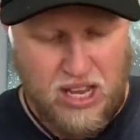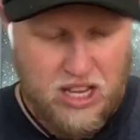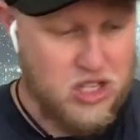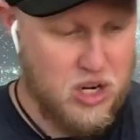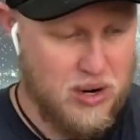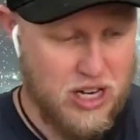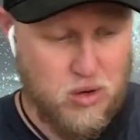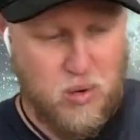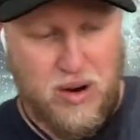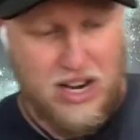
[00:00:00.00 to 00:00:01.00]
So here's
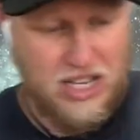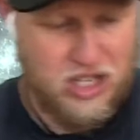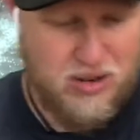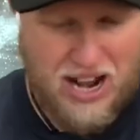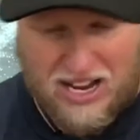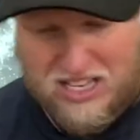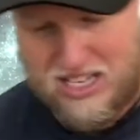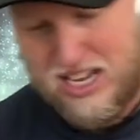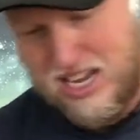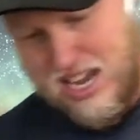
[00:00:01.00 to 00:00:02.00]
what we're gonna do
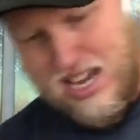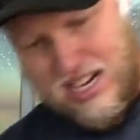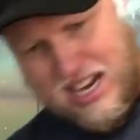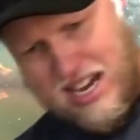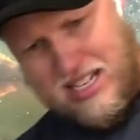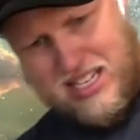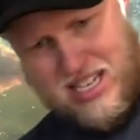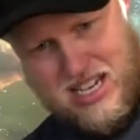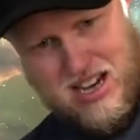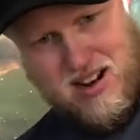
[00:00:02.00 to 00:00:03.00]
next. To kind of
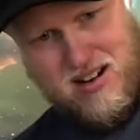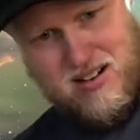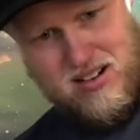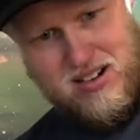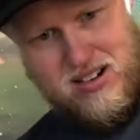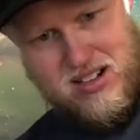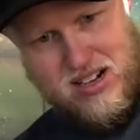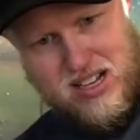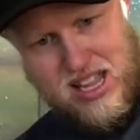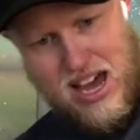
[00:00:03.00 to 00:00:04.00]
see our
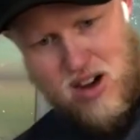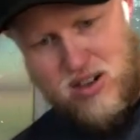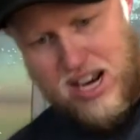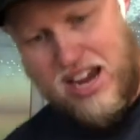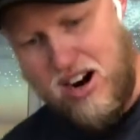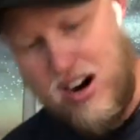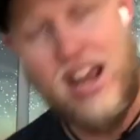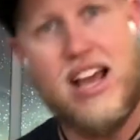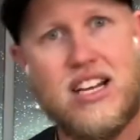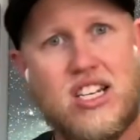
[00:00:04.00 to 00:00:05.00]
cloud layer
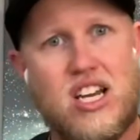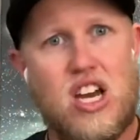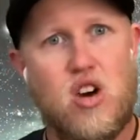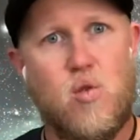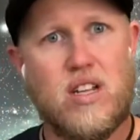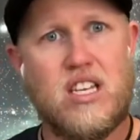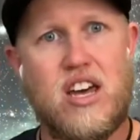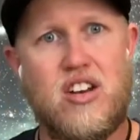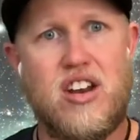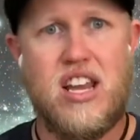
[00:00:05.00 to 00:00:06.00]
and what's
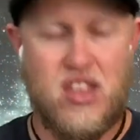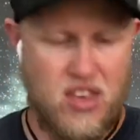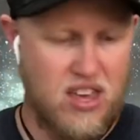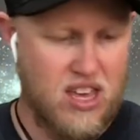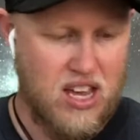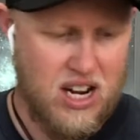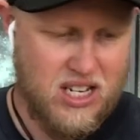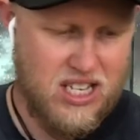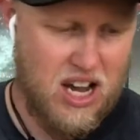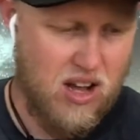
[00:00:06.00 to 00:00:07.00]
underneath,
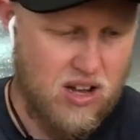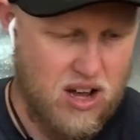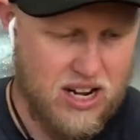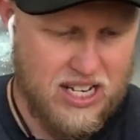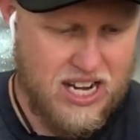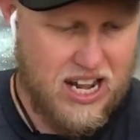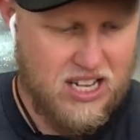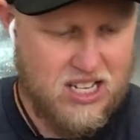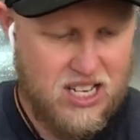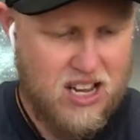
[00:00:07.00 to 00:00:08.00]
see how long it
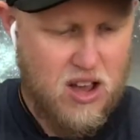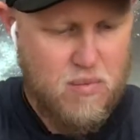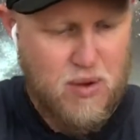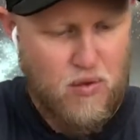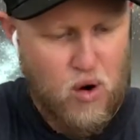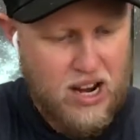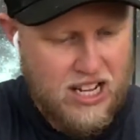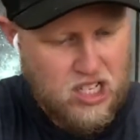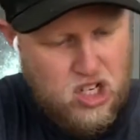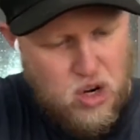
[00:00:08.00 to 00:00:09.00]
takes before it
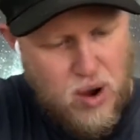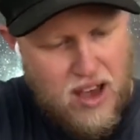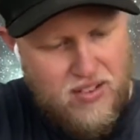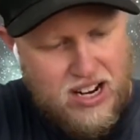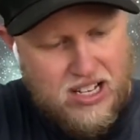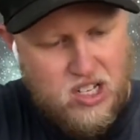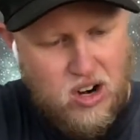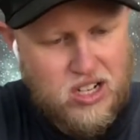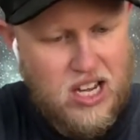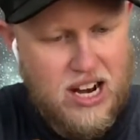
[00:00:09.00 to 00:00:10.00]
gets too heavy and it
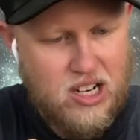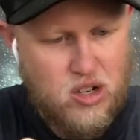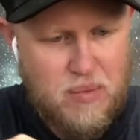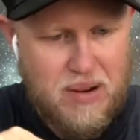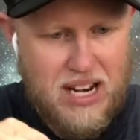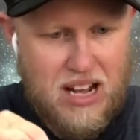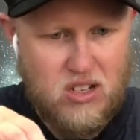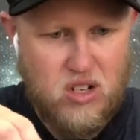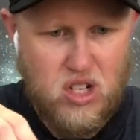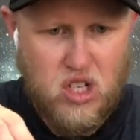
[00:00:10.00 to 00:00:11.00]
starts kind of dripping down.
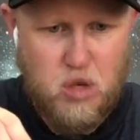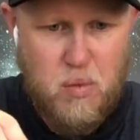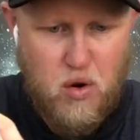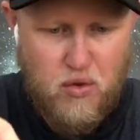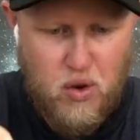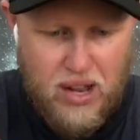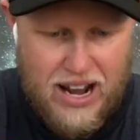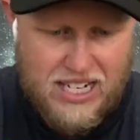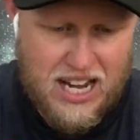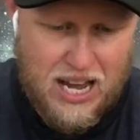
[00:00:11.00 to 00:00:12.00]
So just a spoonful
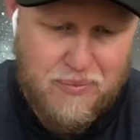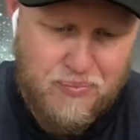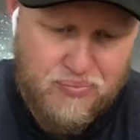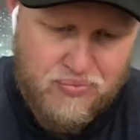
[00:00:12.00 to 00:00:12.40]
at a time.